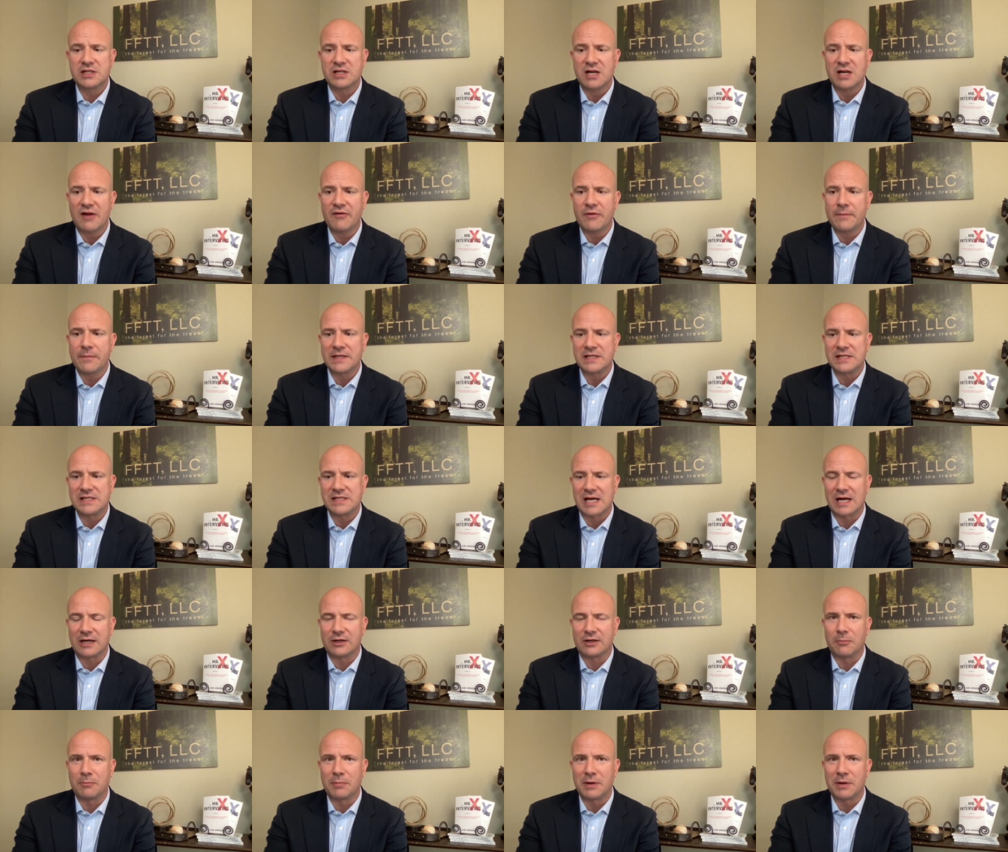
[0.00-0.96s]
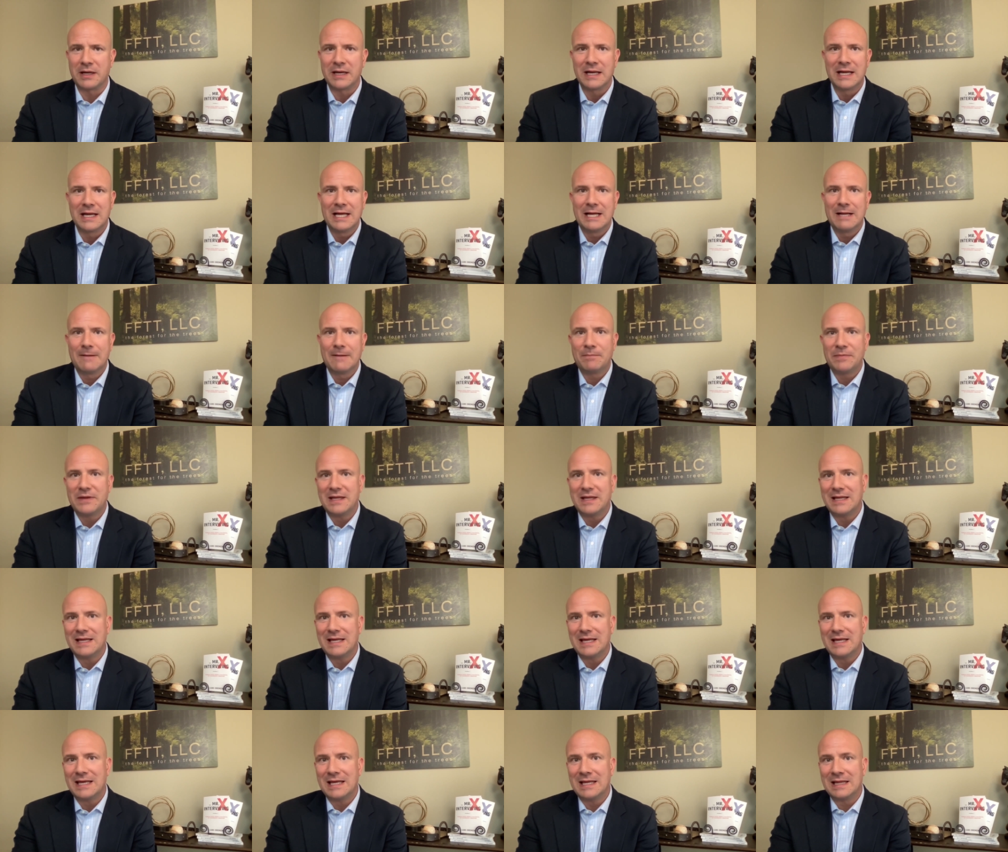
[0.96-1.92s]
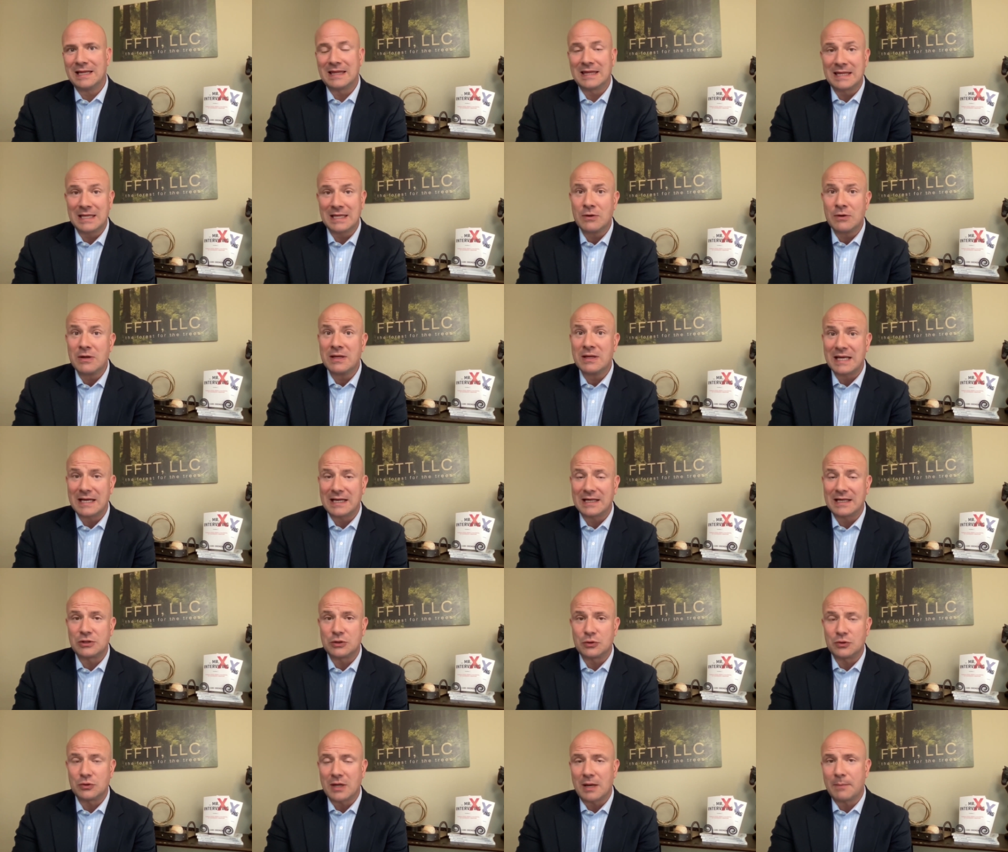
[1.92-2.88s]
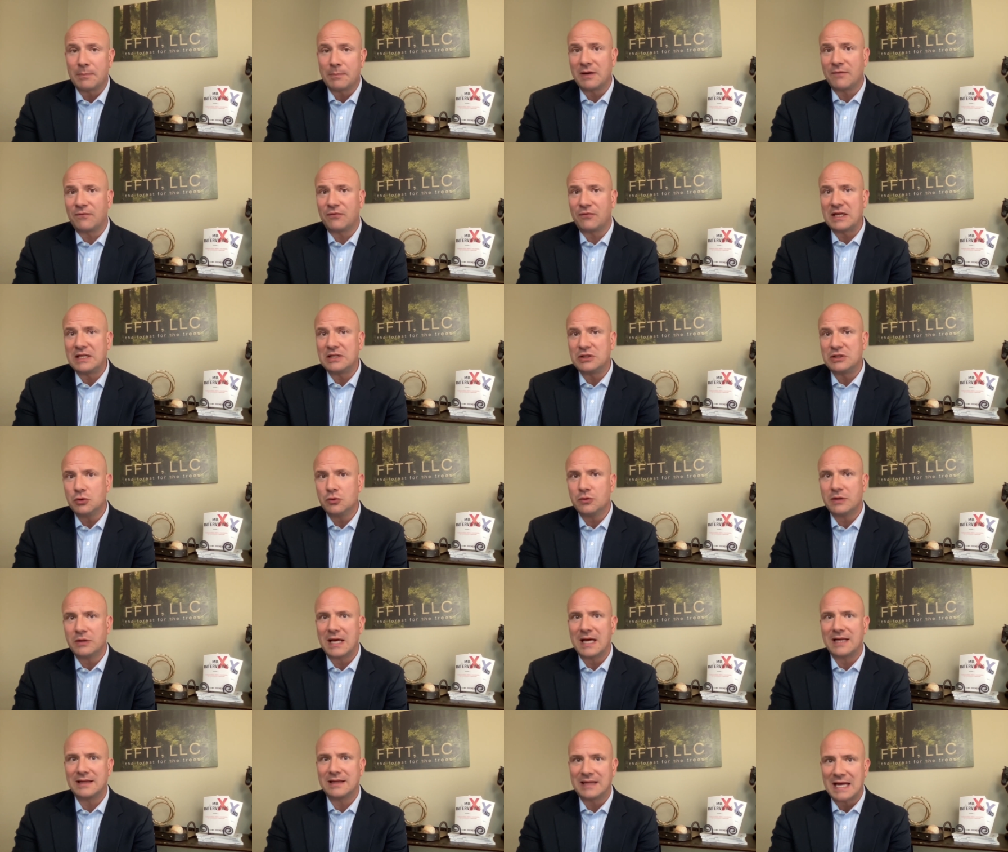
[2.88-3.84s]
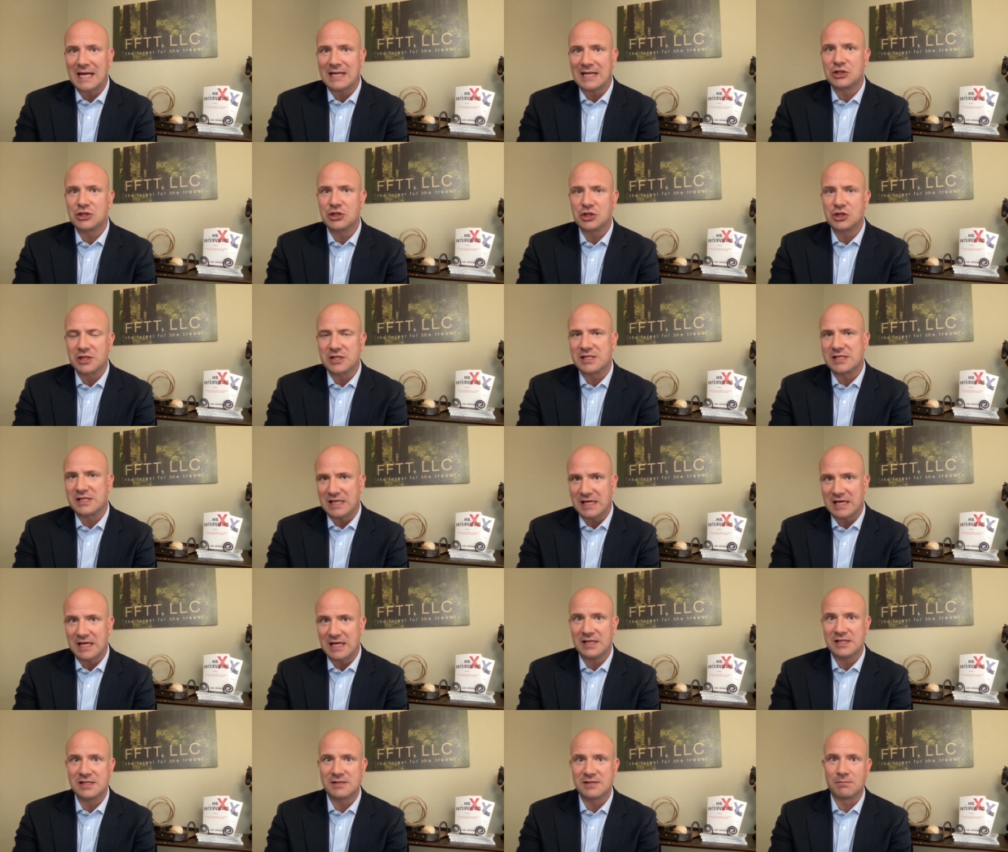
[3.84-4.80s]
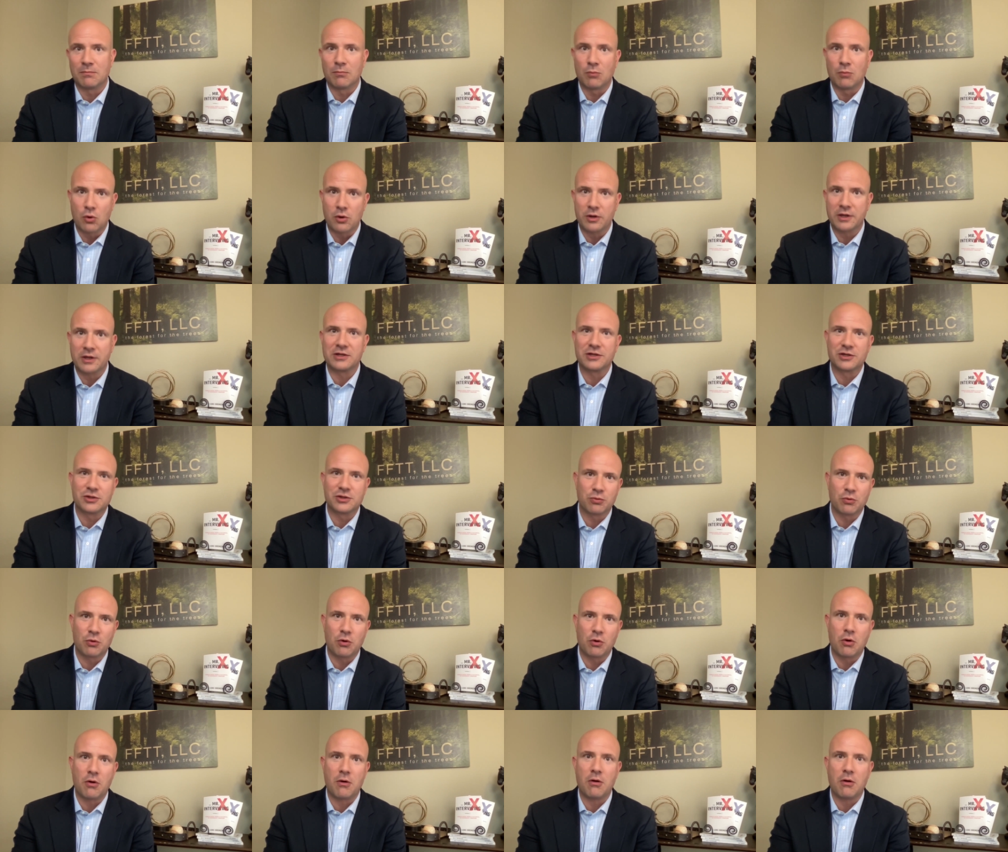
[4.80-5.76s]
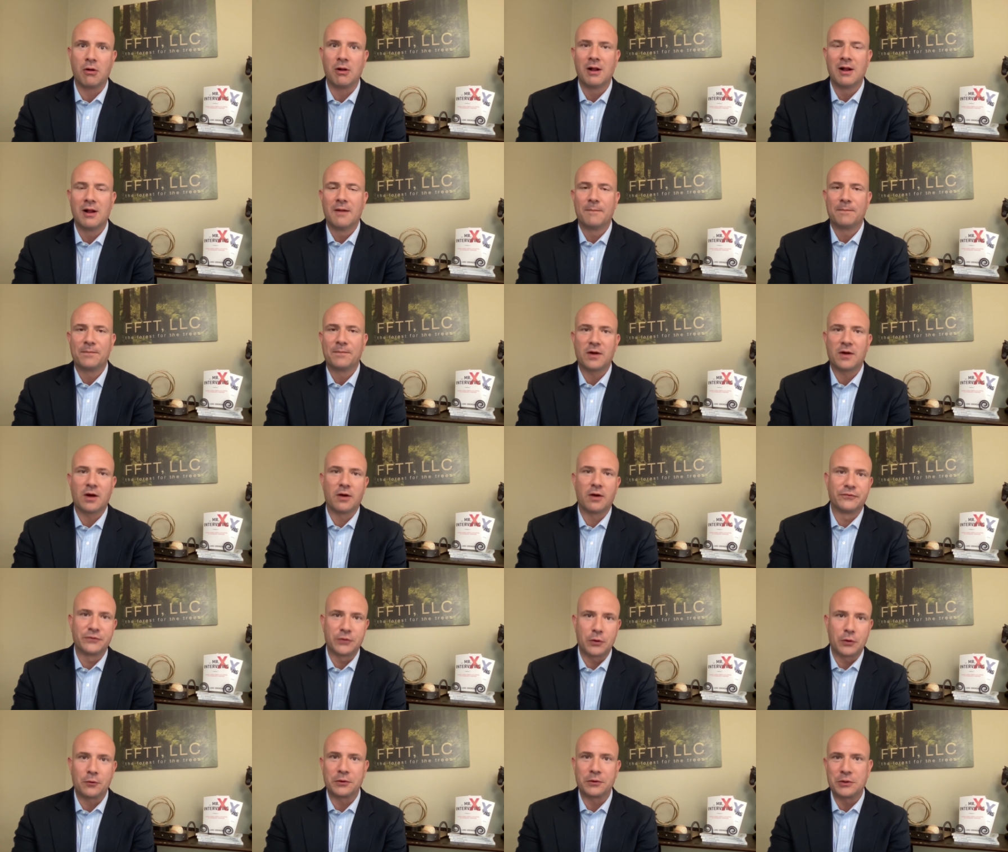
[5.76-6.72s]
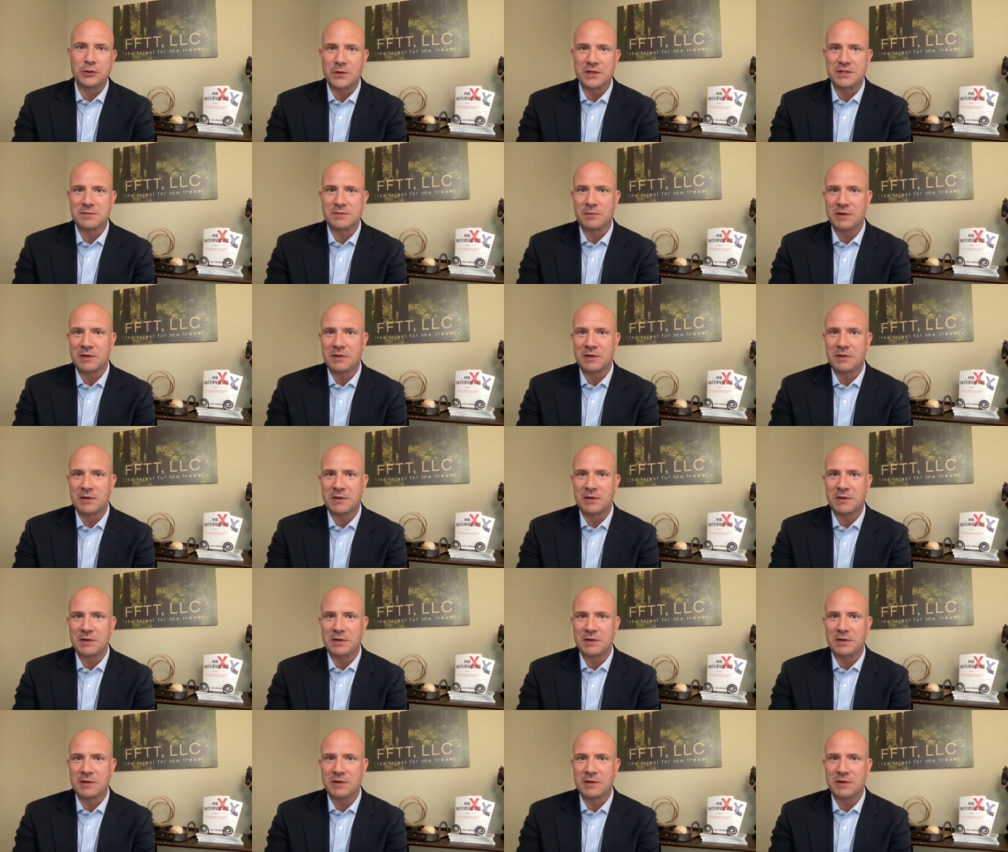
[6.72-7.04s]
government sector. But in theory, they could do that, but if they do that, that just cedes more control of total U.S.